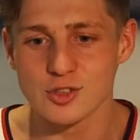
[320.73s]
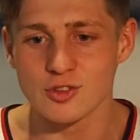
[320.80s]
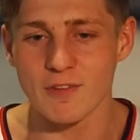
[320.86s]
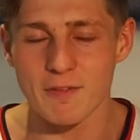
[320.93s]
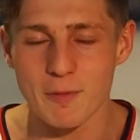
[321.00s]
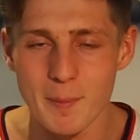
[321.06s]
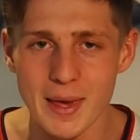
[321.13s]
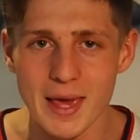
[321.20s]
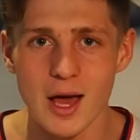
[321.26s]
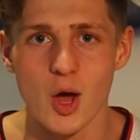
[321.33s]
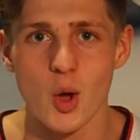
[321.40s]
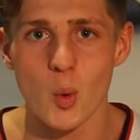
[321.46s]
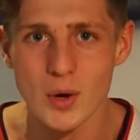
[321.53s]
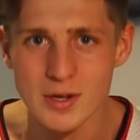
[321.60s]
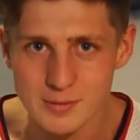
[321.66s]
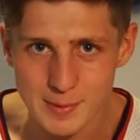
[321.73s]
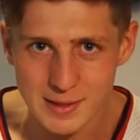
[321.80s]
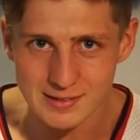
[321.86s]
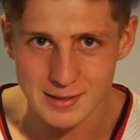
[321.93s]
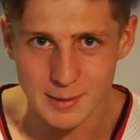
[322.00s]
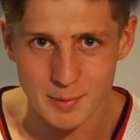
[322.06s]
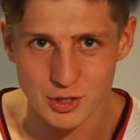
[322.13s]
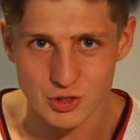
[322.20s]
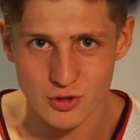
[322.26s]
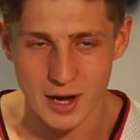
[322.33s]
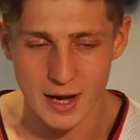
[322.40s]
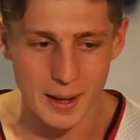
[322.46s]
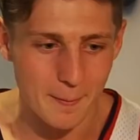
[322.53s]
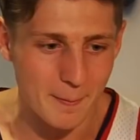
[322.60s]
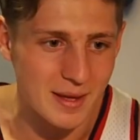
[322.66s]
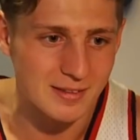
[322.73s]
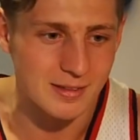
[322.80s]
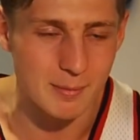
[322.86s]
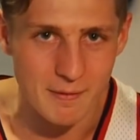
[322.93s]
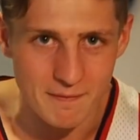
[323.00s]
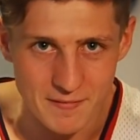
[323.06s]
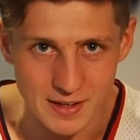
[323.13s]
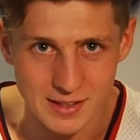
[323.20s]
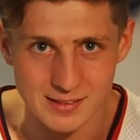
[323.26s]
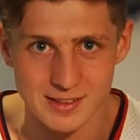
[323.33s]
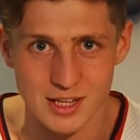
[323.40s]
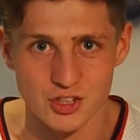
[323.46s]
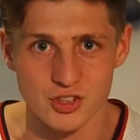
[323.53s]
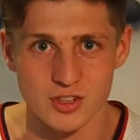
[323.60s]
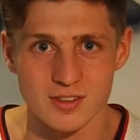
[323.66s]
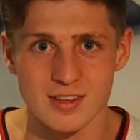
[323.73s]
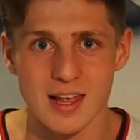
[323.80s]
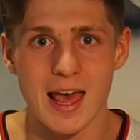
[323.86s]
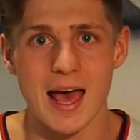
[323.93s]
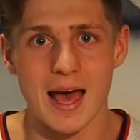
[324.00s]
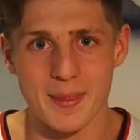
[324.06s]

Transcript: So for me, I always mix up my training, mix up my fitness sessions,